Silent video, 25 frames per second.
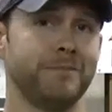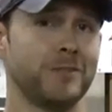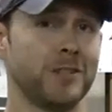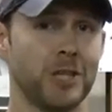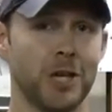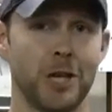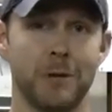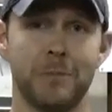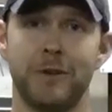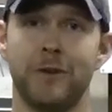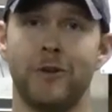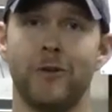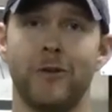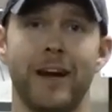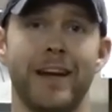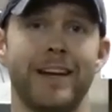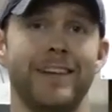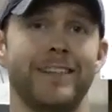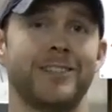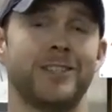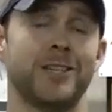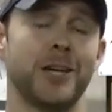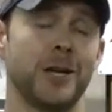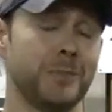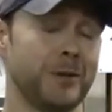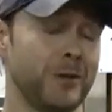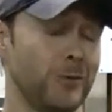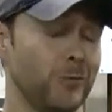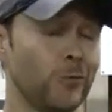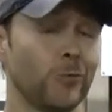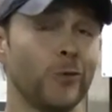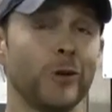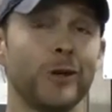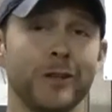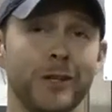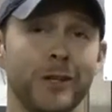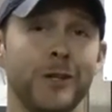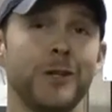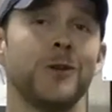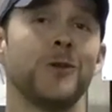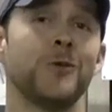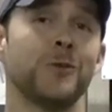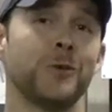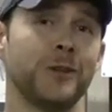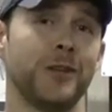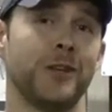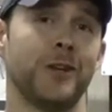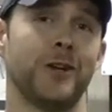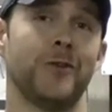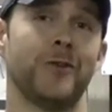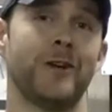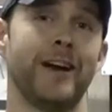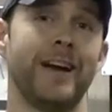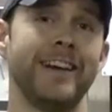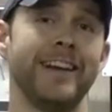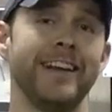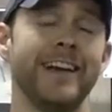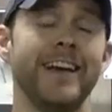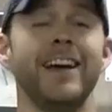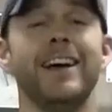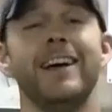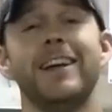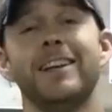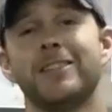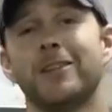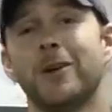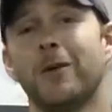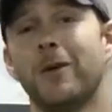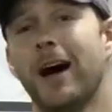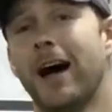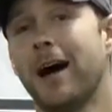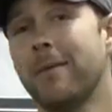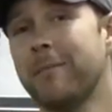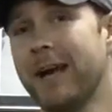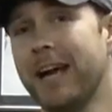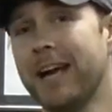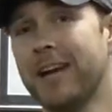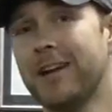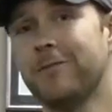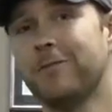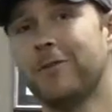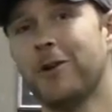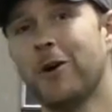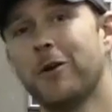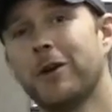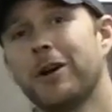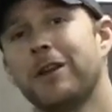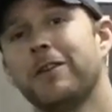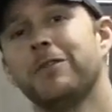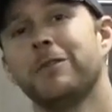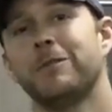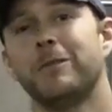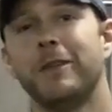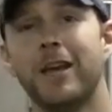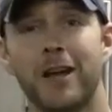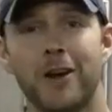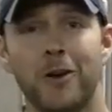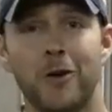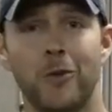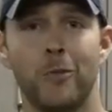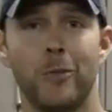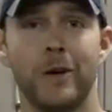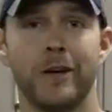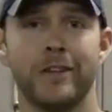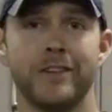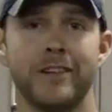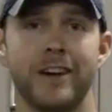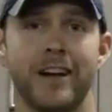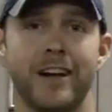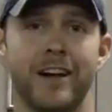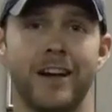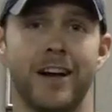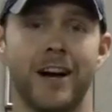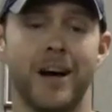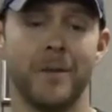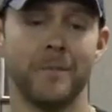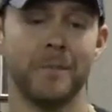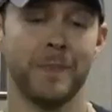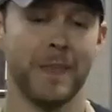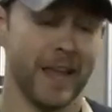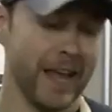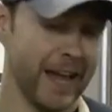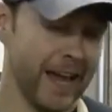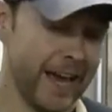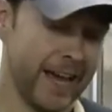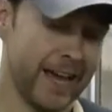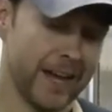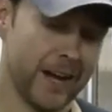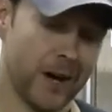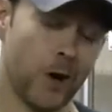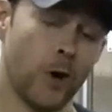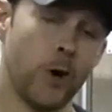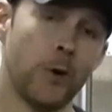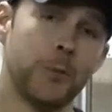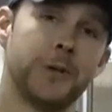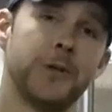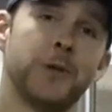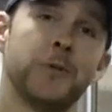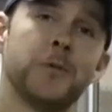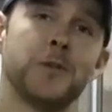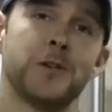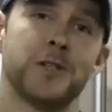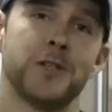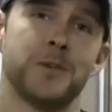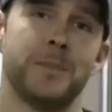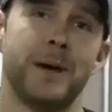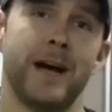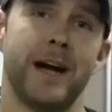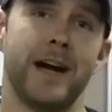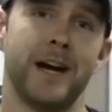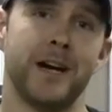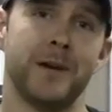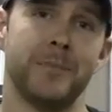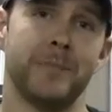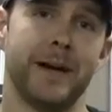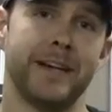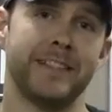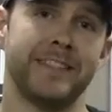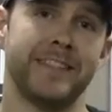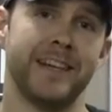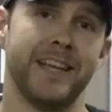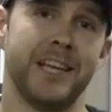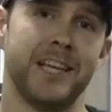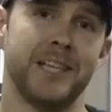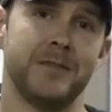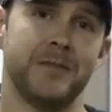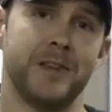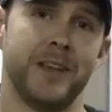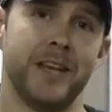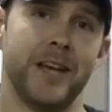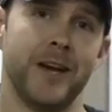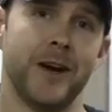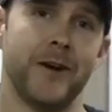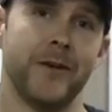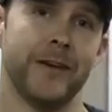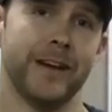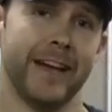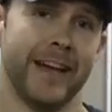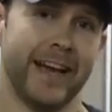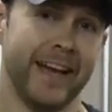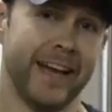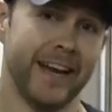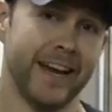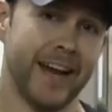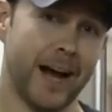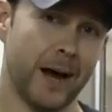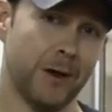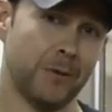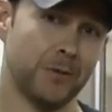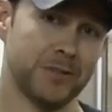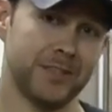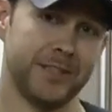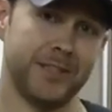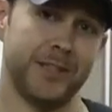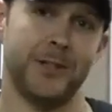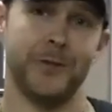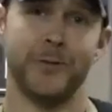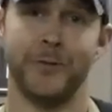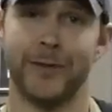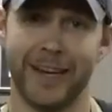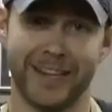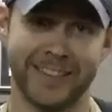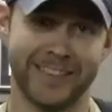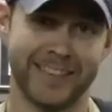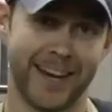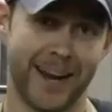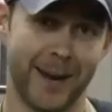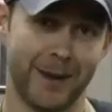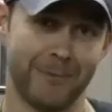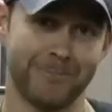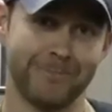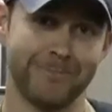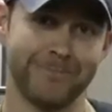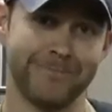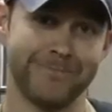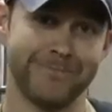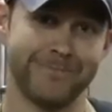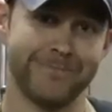It's gonna be great. It's gonna be really, really great. So I'm Andy Fogarty from TheAtHomeWelder.com, and I hope you were inspired by today's video and I will see you next time.